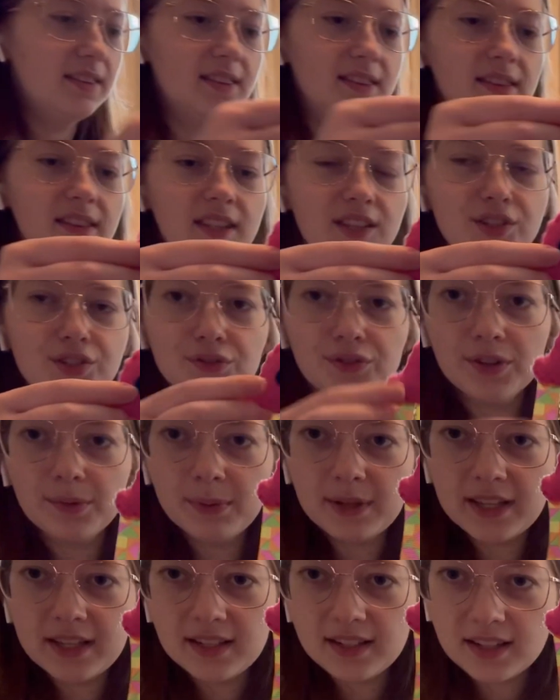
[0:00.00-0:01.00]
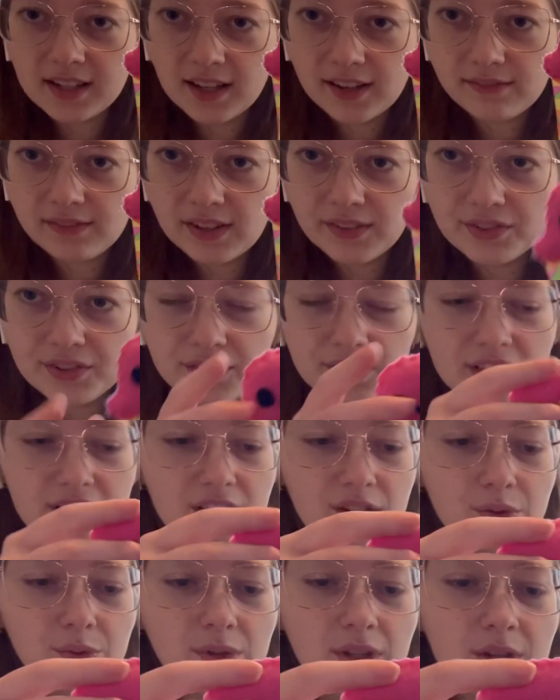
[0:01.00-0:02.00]
this ribbon, I've never really
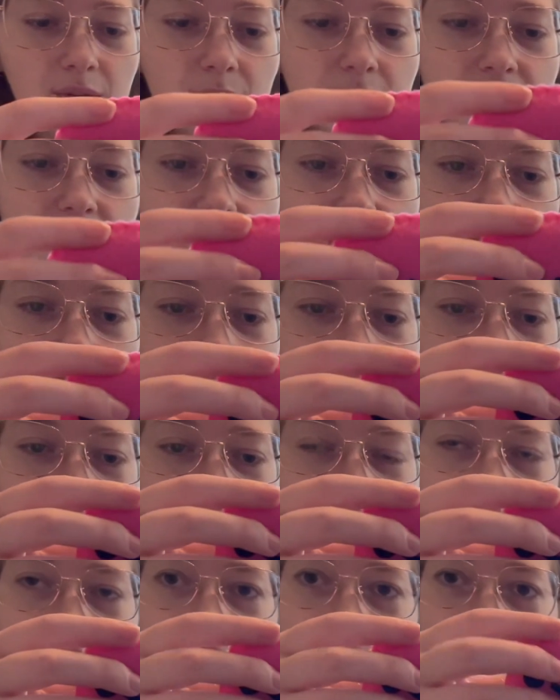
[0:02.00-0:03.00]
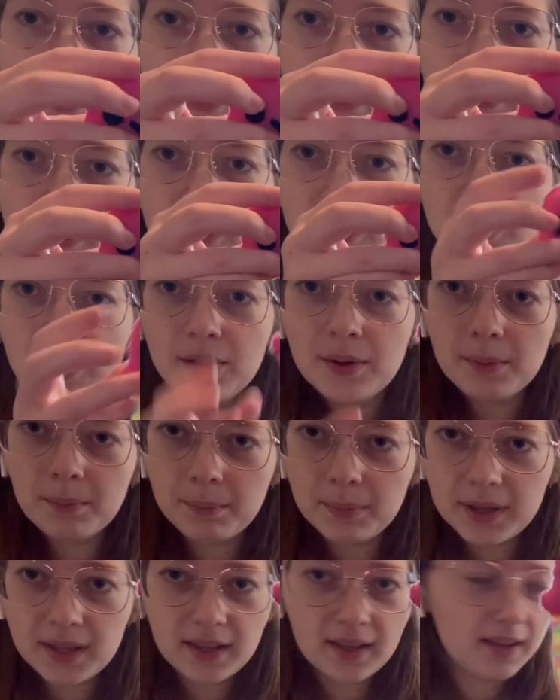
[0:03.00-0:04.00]
known like what to do with it,
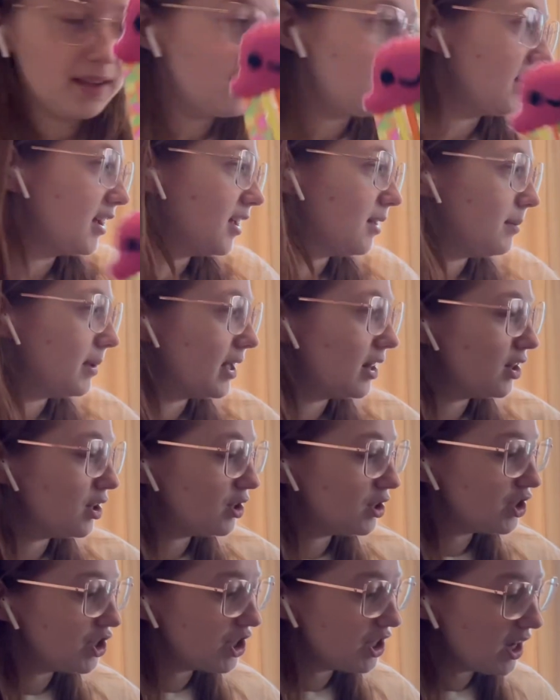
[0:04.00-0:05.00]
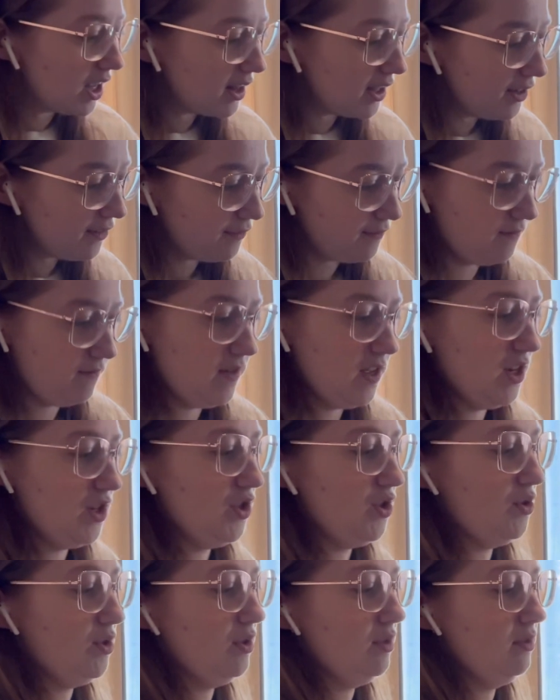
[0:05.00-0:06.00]
but I can make a little
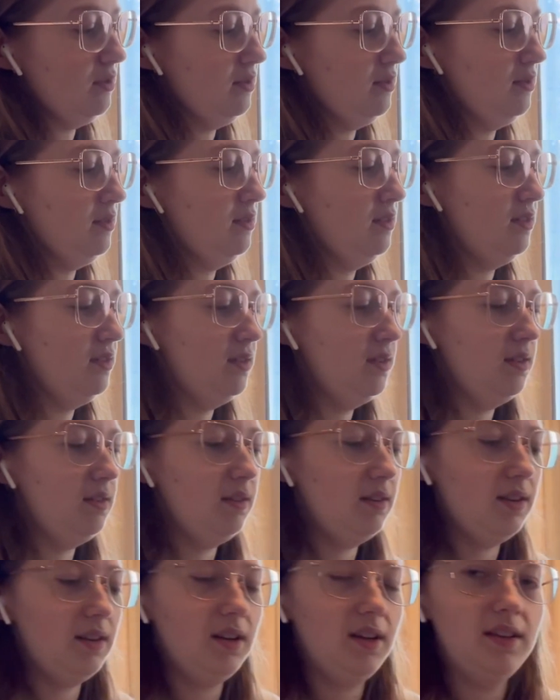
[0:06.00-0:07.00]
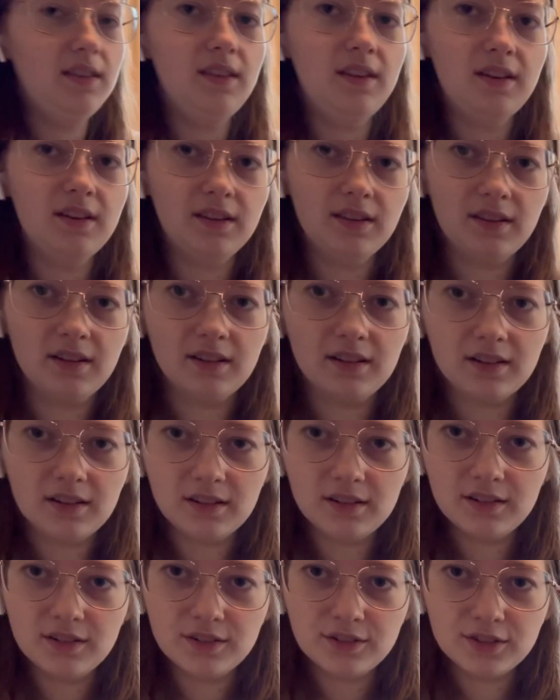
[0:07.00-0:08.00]
jellyfish, and I think they're
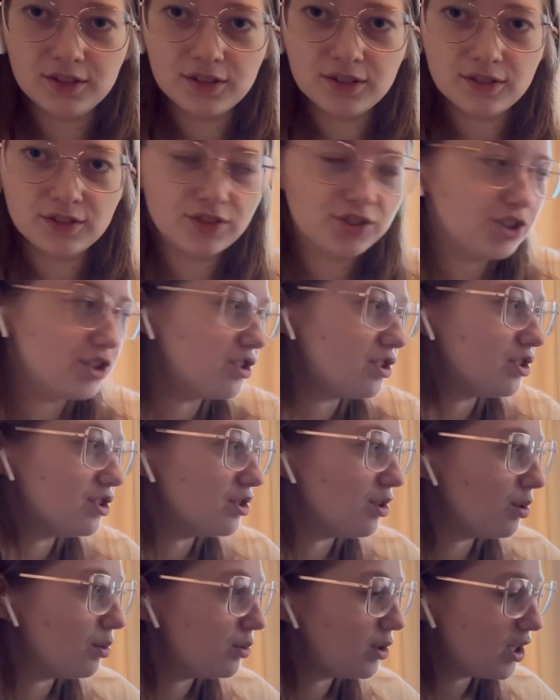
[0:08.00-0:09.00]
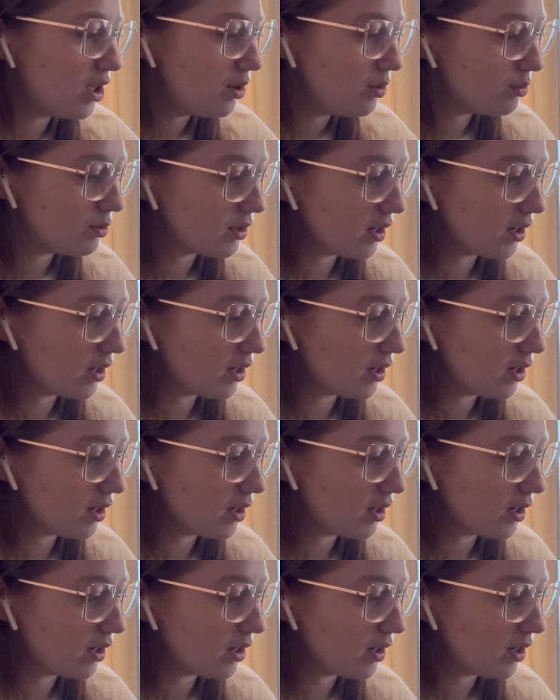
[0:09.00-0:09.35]
just so cute.